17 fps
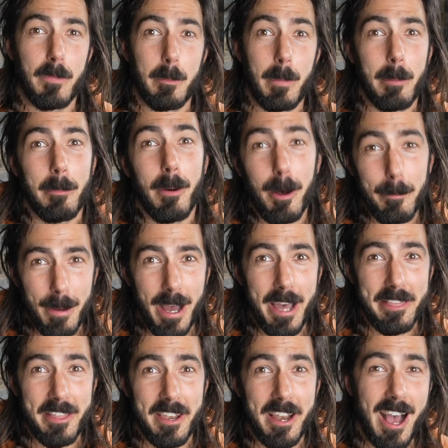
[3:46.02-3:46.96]
My ball
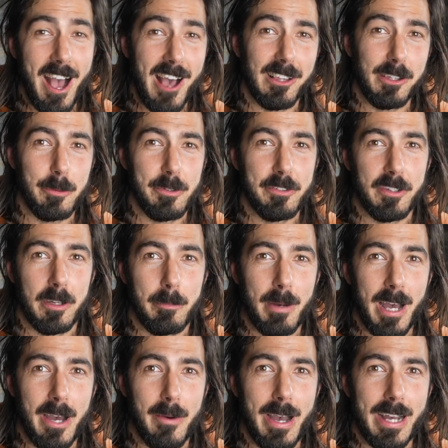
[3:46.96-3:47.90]
python Isla was in a
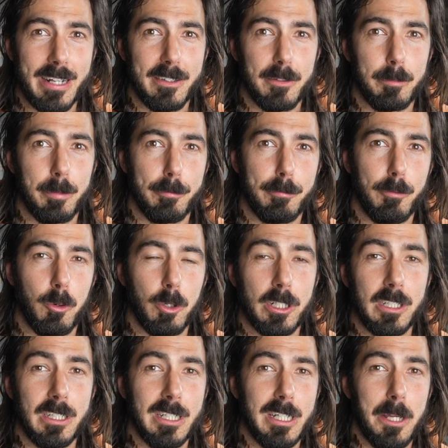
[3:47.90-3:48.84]
bioactive
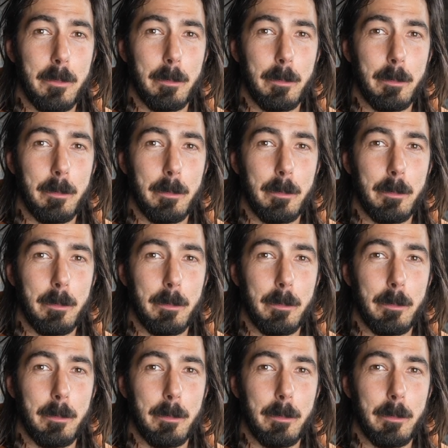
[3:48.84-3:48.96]
before,